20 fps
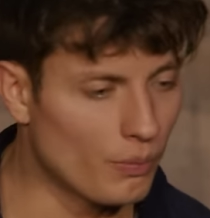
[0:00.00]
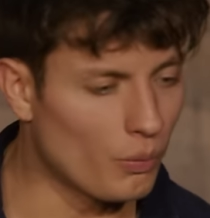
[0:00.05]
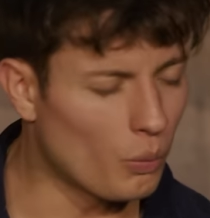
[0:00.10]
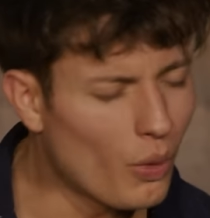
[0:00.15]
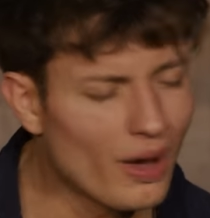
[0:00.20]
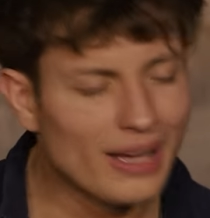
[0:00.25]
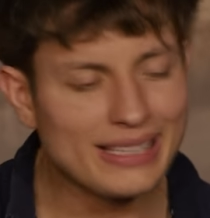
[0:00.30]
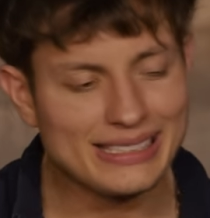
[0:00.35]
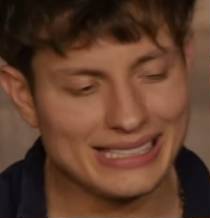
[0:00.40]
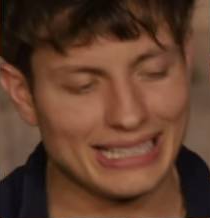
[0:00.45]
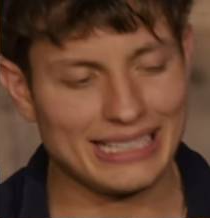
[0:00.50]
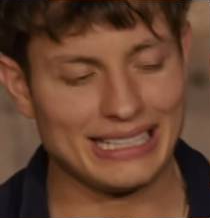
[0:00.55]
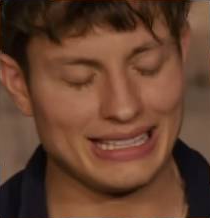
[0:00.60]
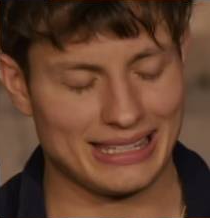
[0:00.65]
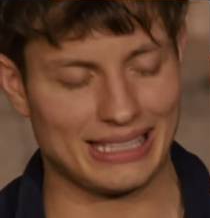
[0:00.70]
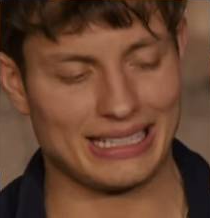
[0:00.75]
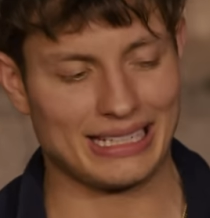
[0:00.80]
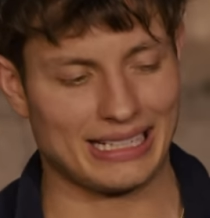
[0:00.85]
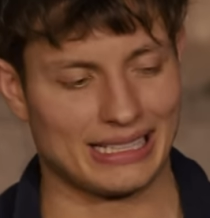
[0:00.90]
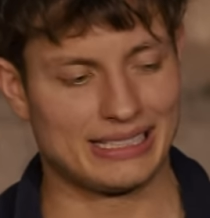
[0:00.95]
was
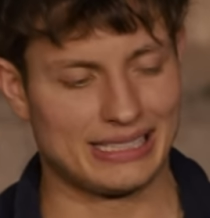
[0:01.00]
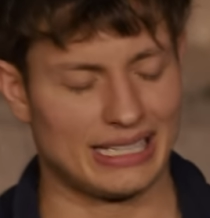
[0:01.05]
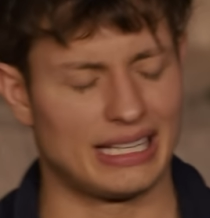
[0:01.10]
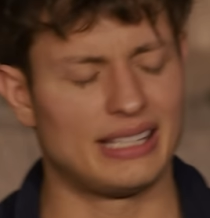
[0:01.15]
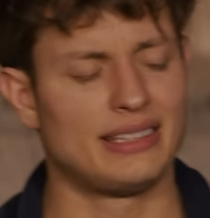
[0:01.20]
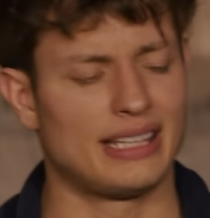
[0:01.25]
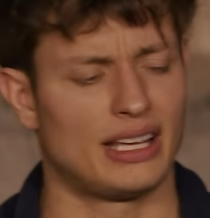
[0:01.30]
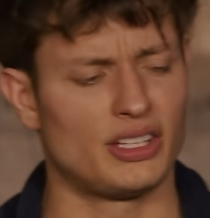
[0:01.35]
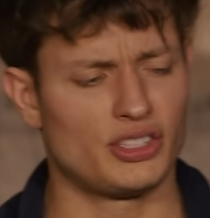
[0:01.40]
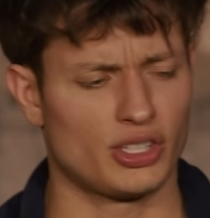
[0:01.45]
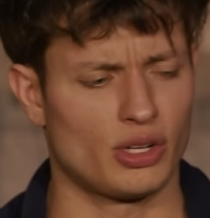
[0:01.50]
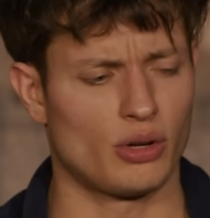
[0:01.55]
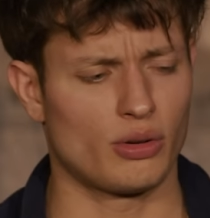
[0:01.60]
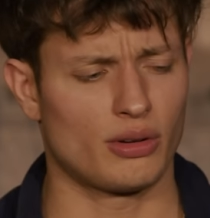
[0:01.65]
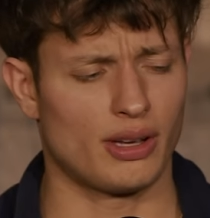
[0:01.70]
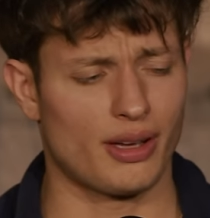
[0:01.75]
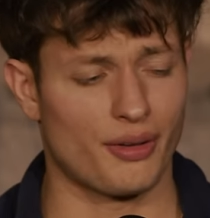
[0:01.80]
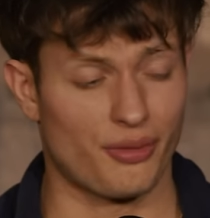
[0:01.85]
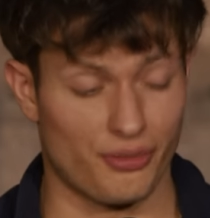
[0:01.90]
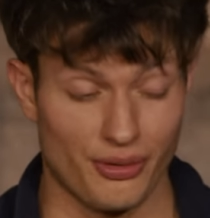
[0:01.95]
anything I said in that
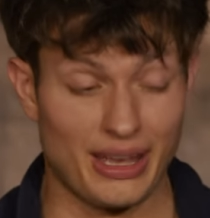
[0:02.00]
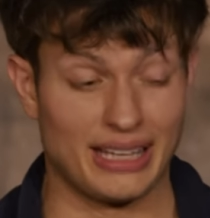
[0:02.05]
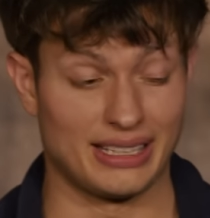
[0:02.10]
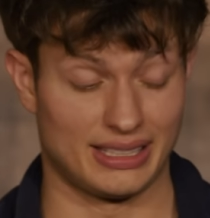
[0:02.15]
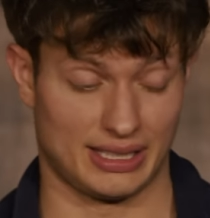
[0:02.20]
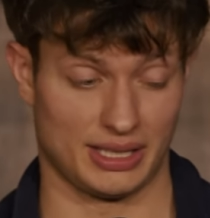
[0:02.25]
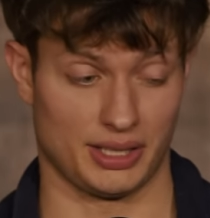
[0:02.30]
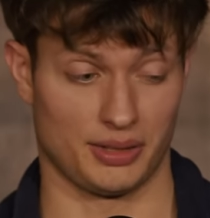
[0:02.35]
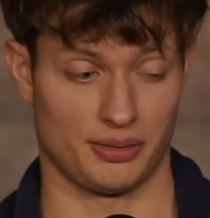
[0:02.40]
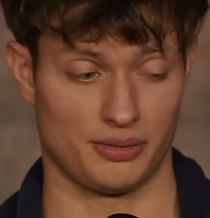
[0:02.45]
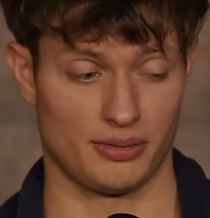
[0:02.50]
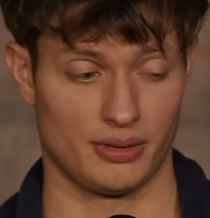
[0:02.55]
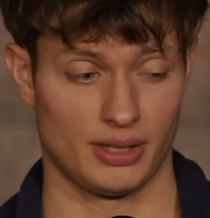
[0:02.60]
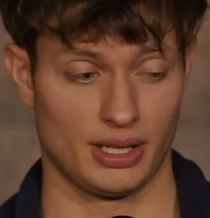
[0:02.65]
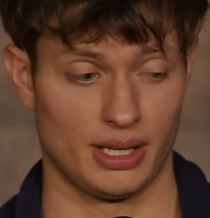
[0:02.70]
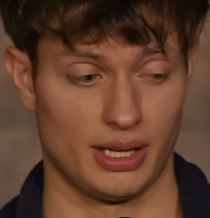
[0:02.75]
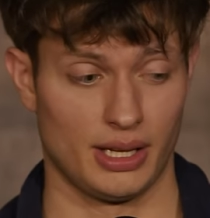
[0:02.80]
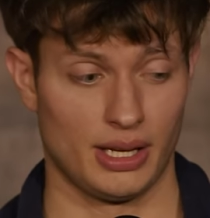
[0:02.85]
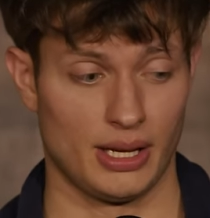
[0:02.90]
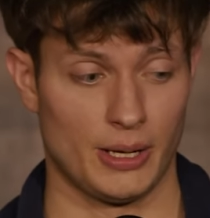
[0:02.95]
joke offensive?
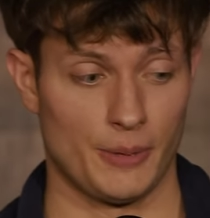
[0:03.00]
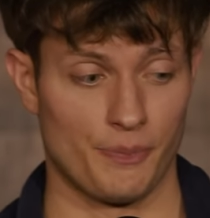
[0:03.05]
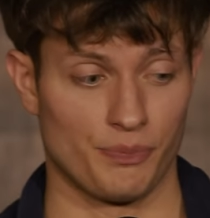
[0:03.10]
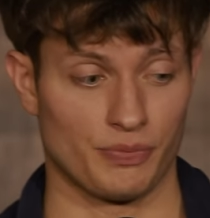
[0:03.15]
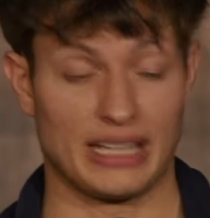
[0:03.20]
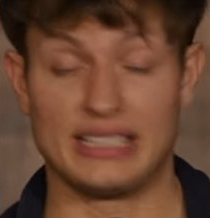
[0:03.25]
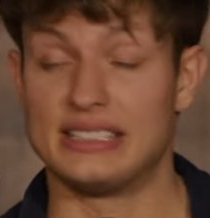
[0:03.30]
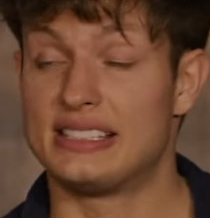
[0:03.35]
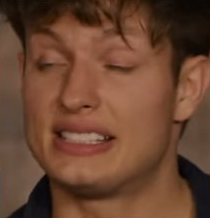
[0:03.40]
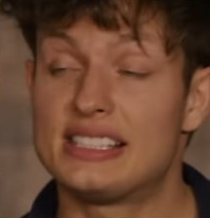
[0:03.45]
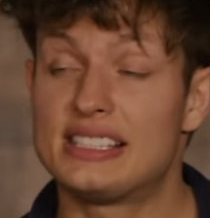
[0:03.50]
And